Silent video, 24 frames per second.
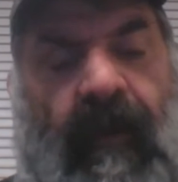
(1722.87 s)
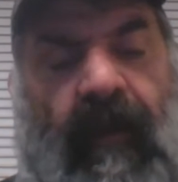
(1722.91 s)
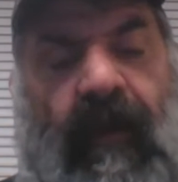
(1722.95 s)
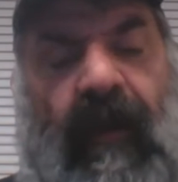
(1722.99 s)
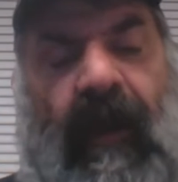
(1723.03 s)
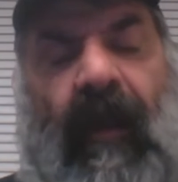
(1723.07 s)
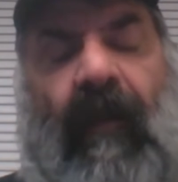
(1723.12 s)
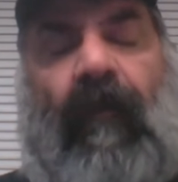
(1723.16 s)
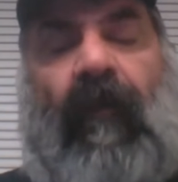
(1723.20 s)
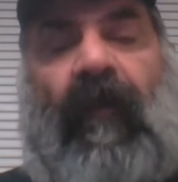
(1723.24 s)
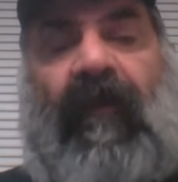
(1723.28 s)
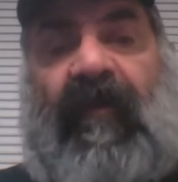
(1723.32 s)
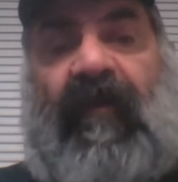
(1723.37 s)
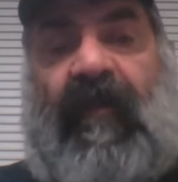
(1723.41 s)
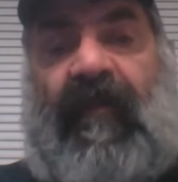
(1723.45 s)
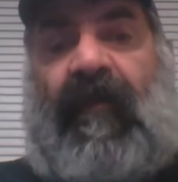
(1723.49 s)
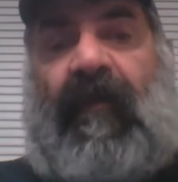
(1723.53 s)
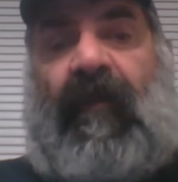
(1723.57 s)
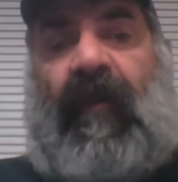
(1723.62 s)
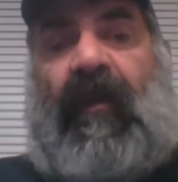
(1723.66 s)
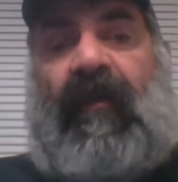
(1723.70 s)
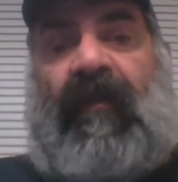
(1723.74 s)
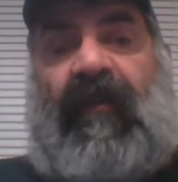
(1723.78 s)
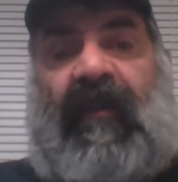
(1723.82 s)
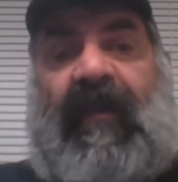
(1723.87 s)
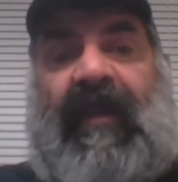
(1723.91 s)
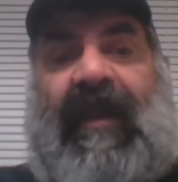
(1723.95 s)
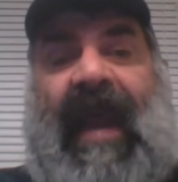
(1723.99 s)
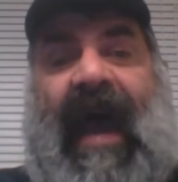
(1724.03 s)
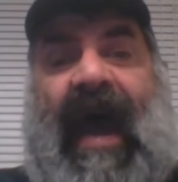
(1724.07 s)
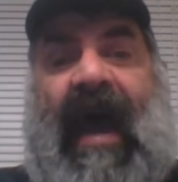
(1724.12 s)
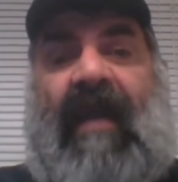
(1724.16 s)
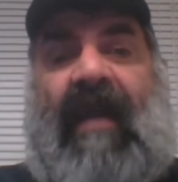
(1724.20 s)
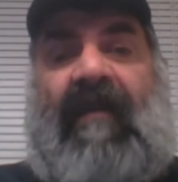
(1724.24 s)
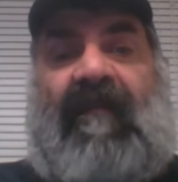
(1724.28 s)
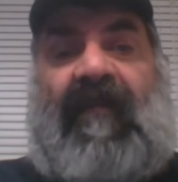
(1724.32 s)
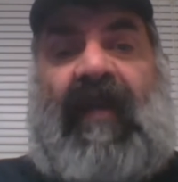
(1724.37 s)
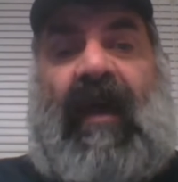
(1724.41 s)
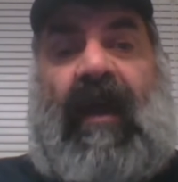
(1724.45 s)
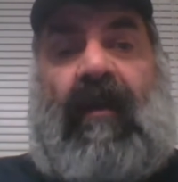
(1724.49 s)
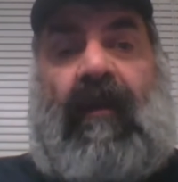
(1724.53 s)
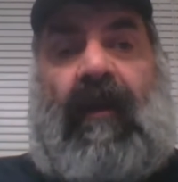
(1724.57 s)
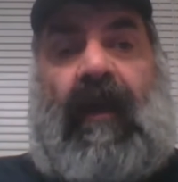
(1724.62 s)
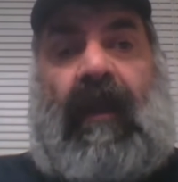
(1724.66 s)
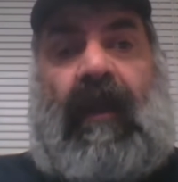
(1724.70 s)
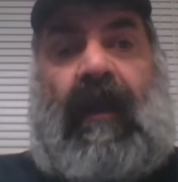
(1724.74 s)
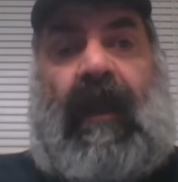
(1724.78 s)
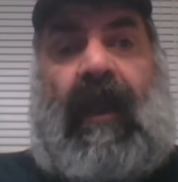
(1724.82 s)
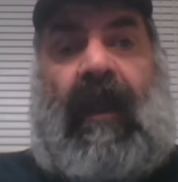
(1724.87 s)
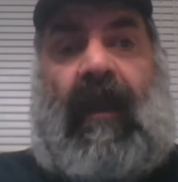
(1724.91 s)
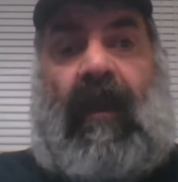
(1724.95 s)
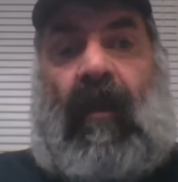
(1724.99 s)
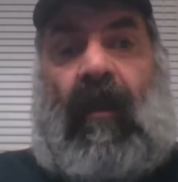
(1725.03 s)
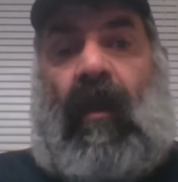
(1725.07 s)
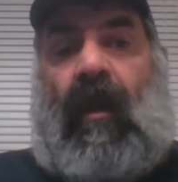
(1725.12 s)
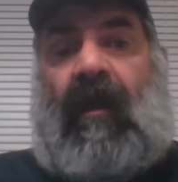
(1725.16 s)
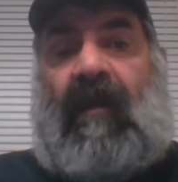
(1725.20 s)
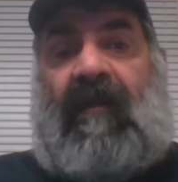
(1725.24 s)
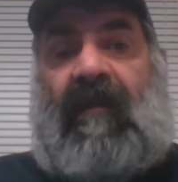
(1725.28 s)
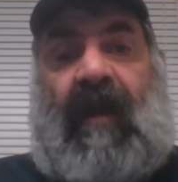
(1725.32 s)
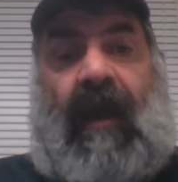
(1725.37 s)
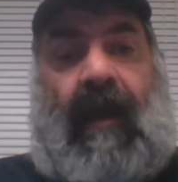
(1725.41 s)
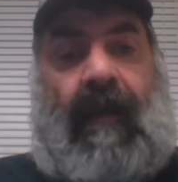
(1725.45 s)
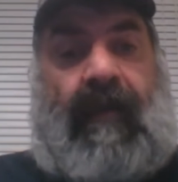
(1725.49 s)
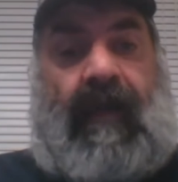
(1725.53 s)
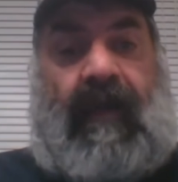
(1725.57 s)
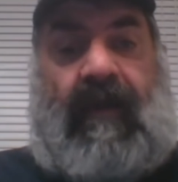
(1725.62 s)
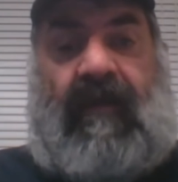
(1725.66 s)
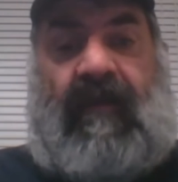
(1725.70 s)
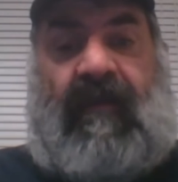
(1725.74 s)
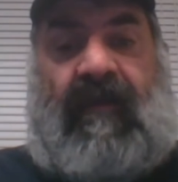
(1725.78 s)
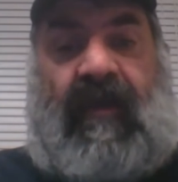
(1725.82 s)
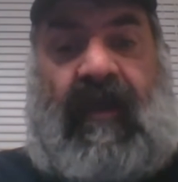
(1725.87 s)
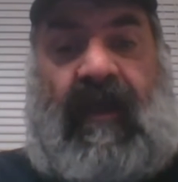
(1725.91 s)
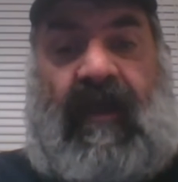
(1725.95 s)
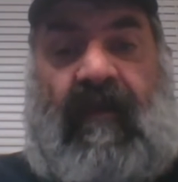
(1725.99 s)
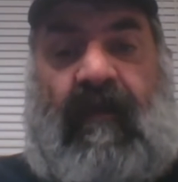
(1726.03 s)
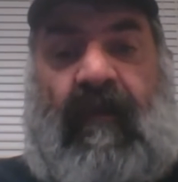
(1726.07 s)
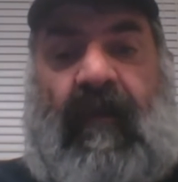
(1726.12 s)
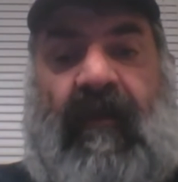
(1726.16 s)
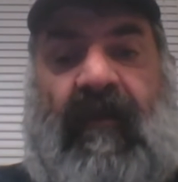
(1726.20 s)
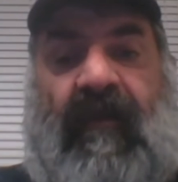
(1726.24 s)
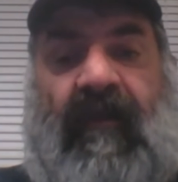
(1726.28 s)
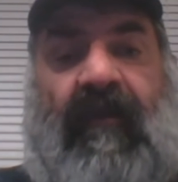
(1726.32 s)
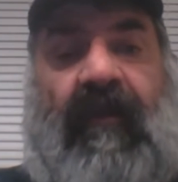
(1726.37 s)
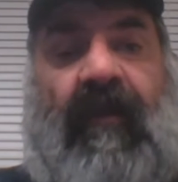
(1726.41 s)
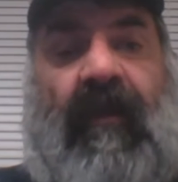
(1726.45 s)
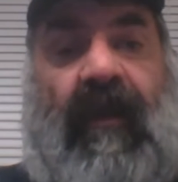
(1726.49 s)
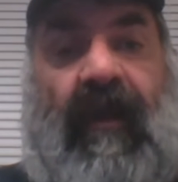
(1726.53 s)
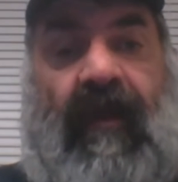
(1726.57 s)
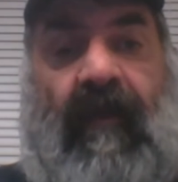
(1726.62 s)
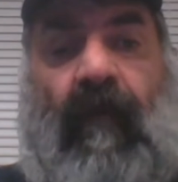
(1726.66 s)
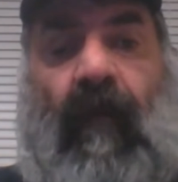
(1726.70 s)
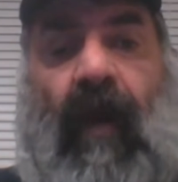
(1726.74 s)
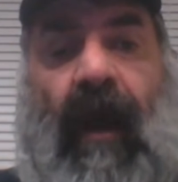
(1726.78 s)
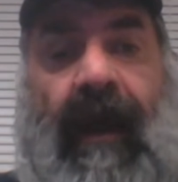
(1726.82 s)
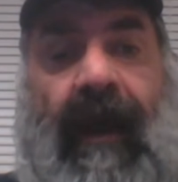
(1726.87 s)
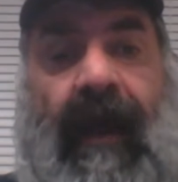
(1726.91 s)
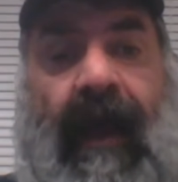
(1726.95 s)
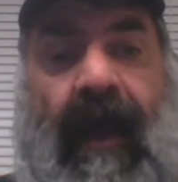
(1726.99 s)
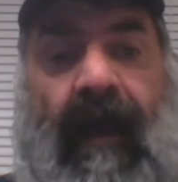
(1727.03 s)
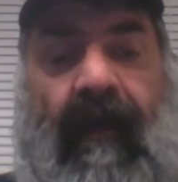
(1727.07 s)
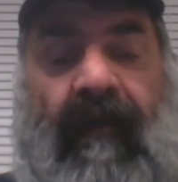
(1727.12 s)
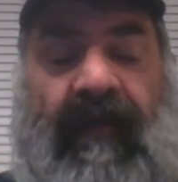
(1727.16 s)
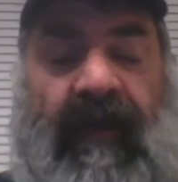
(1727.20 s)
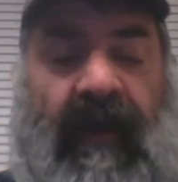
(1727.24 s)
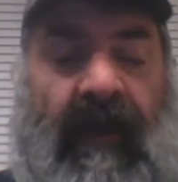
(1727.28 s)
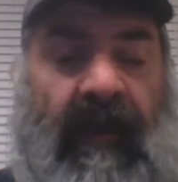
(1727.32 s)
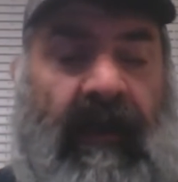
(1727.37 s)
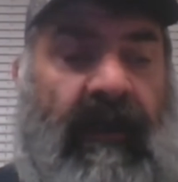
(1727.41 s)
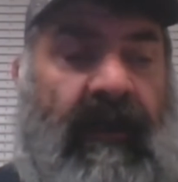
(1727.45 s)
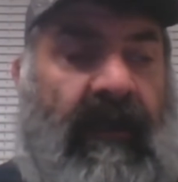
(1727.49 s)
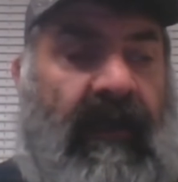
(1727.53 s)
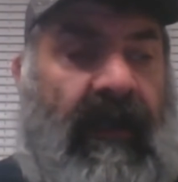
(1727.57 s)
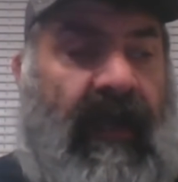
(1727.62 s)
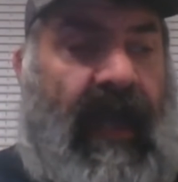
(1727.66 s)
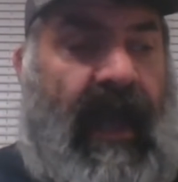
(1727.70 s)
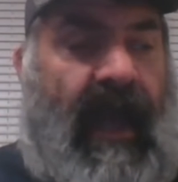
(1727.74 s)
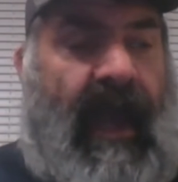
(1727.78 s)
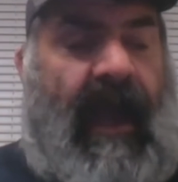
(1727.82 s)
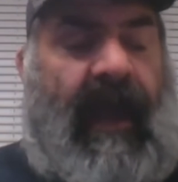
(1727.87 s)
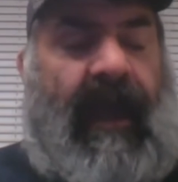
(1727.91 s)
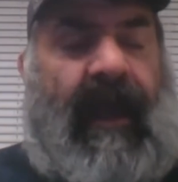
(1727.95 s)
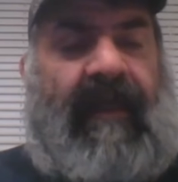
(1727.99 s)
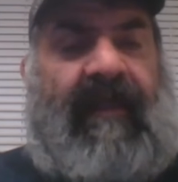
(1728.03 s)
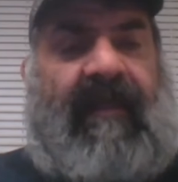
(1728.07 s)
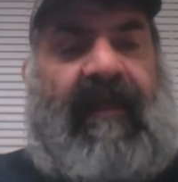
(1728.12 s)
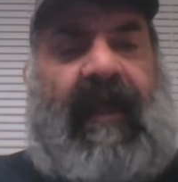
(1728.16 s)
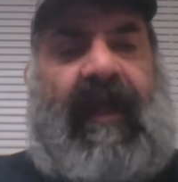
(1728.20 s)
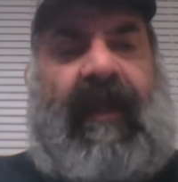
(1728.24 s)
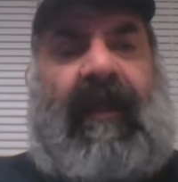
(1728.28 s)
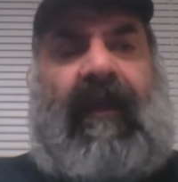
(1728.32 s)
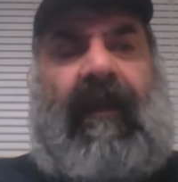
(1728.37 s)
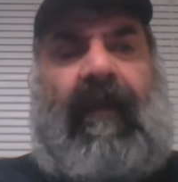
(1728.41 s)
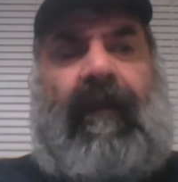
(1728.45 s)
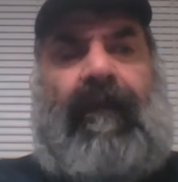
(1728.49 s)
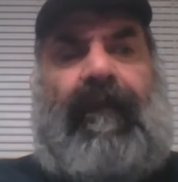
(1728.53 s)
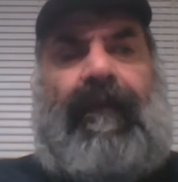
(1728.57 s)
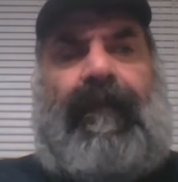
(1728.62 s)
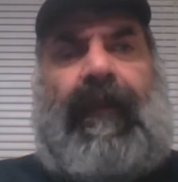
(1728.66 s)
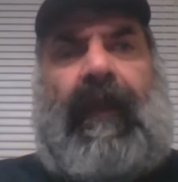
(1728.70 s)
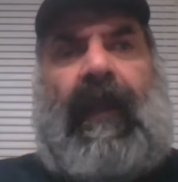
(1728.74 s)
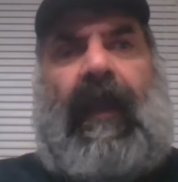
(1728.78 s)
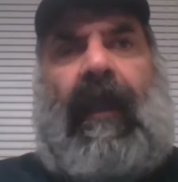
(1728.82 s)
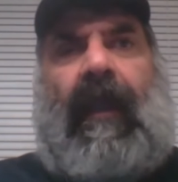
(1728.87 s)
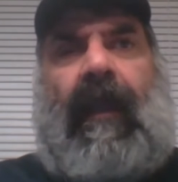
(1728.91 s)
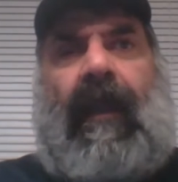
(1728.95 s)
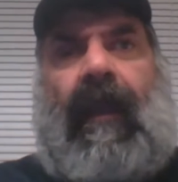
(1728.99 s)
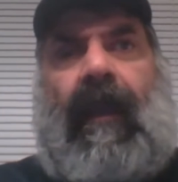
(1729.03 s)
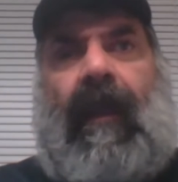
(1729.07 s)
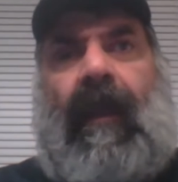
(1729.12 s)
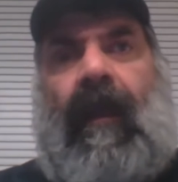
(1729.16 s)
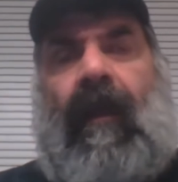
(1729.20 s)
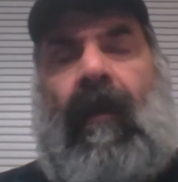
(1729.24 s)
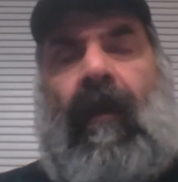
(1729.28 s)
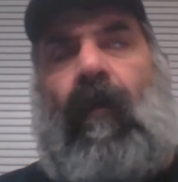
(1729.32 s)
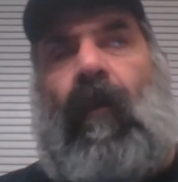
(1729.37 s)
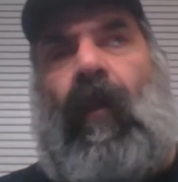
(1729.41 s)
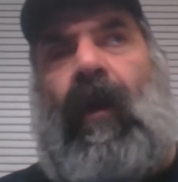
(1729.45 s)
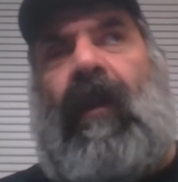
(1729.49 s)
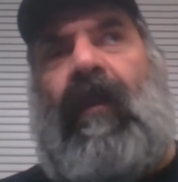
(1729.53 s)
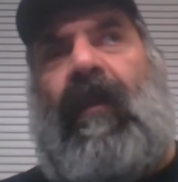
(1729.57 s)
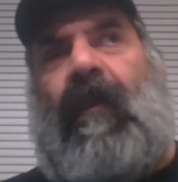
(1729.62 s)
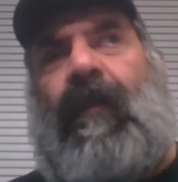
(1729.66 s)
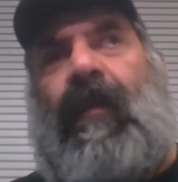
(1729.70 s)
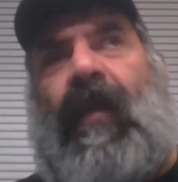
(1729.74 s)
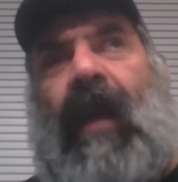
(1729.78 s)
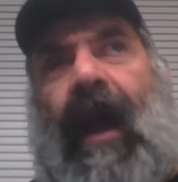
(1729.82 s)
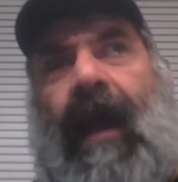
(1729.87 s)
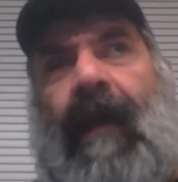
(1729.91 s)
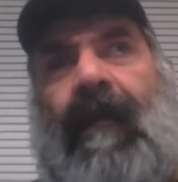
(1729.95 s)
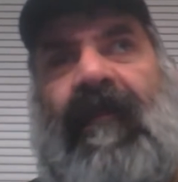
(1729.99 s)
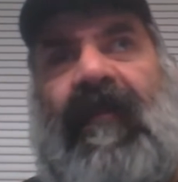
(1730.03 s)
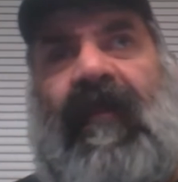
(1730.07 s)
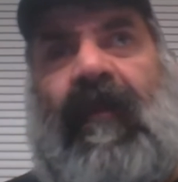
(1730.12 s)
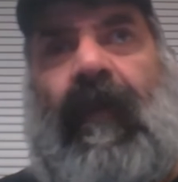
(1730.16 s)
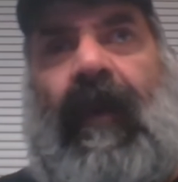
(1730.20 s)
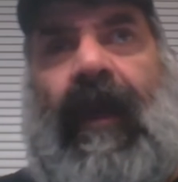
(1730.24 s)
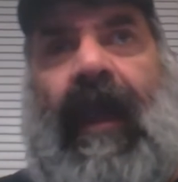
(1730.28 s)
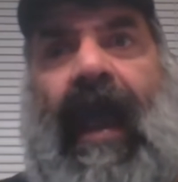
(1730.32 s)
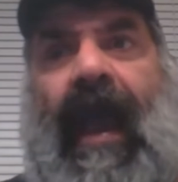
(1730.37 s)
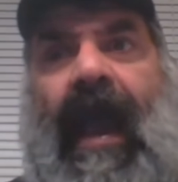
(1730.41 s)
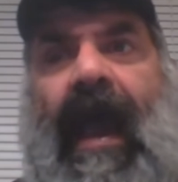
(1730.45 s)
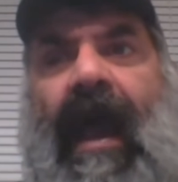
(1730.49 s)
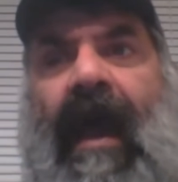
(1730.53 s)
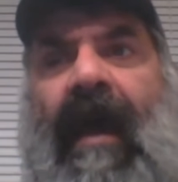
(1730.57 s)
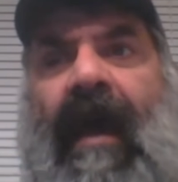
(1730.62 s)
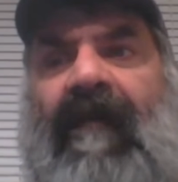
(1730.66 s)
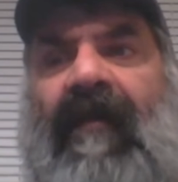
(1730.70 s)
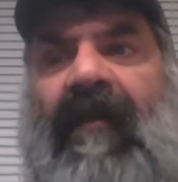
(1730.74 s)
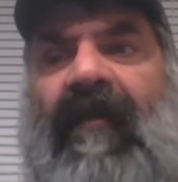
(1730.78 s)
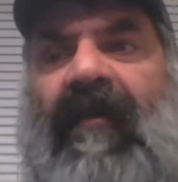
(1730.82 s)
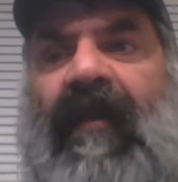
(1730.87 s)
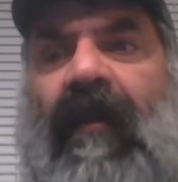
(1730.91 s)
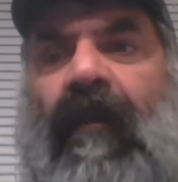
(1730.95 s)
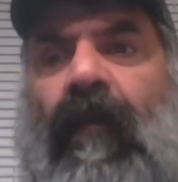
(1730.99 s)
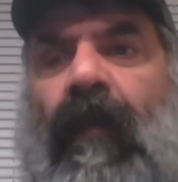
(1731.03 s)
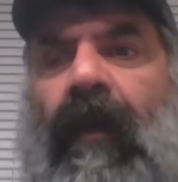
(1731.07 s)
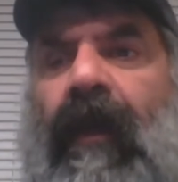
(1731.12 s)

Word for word: Bill Clinton was the first non veteran in a long time that t- was stood in the White House. And I think one of the problems that we have is